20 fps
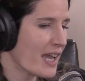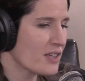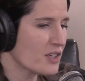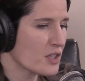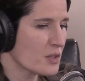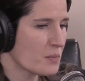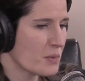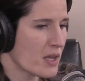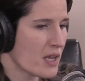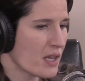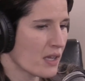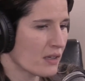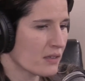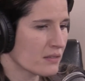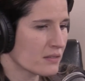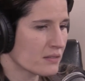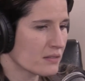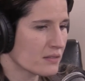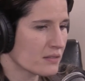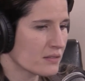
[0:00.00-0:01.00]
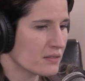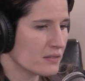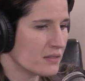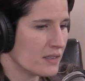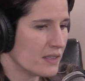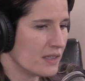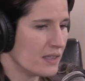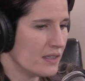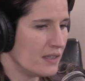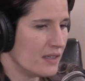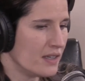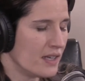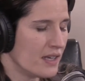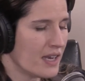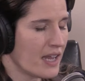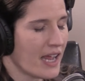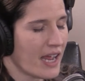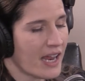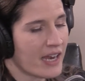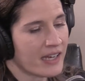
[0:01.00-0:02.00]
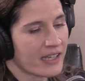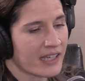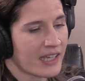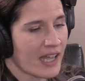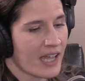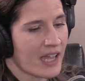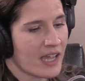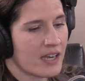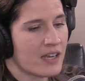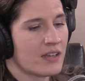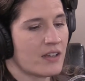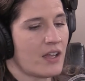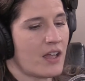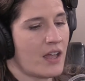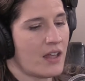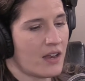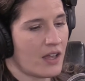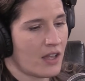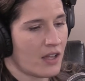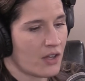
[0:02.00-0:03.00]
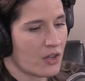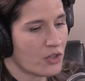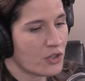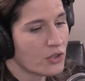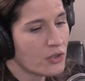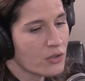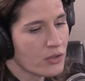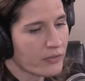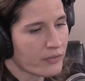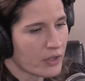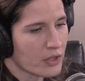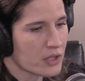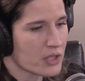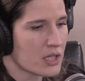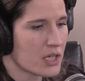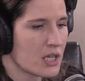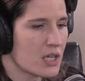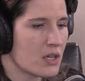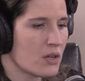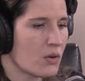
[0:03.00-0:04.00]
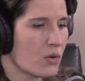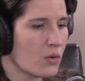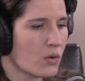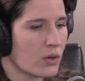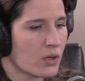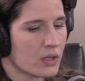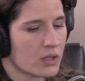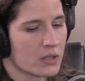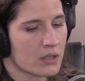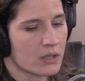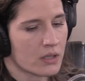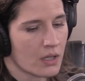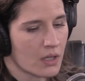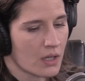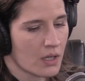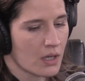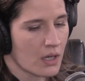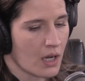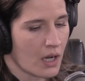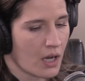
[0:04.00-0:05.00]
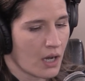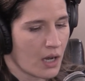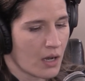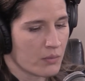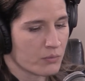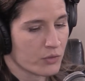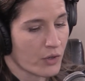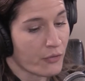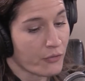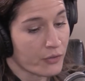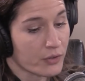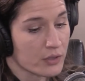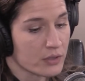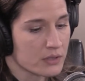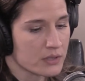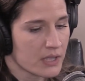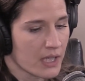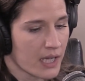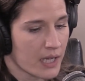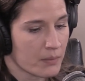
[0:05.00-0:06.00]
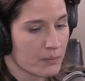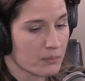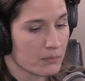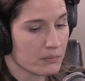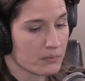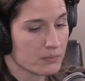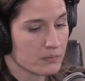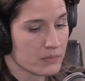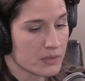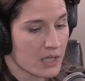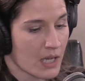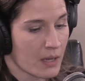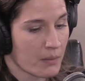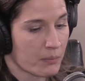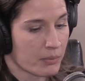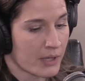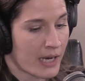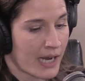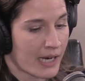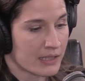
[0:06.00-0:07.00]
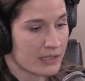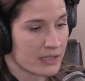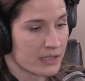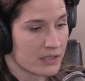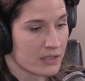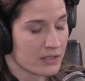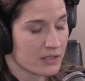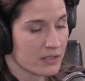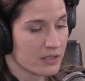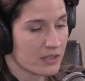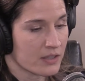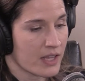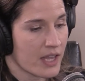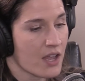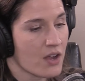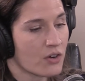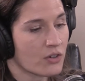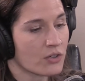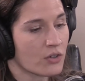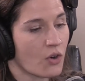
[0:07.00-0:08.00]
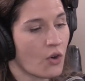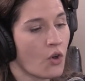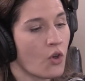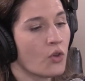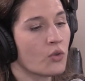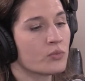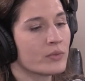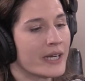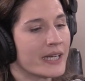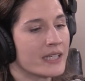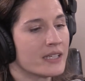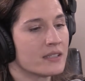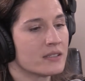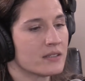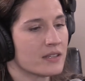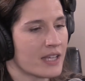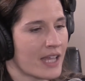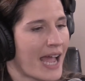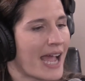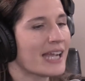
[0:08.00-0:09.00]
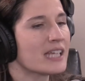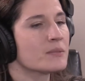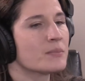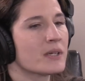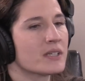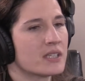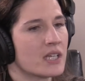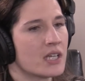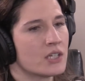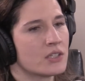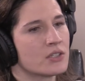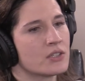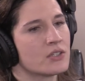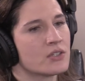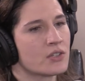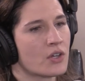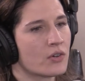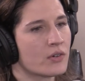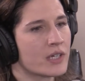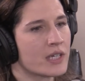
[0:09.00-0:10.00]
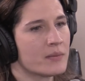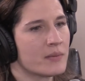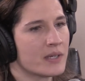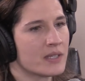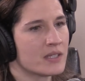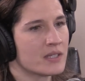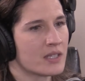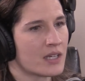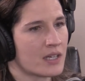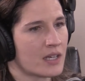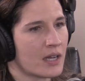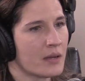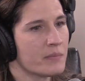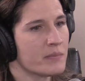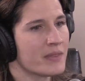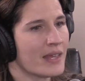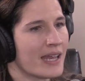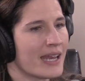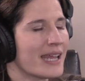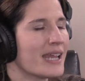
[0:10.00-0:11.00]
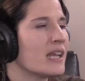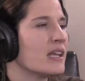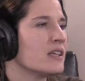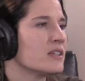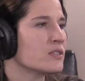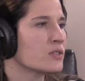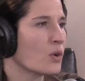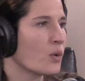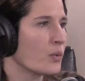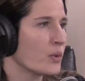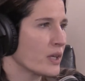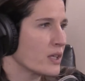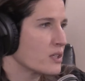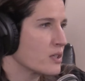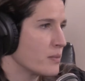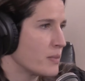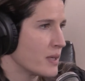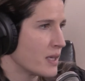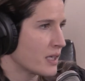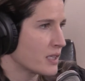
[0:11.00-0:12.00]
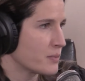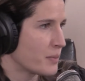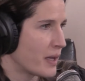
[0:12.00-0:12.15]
and just being, and again, at a university or referral type practice, they are already, the expectation has already been set up that it is going to be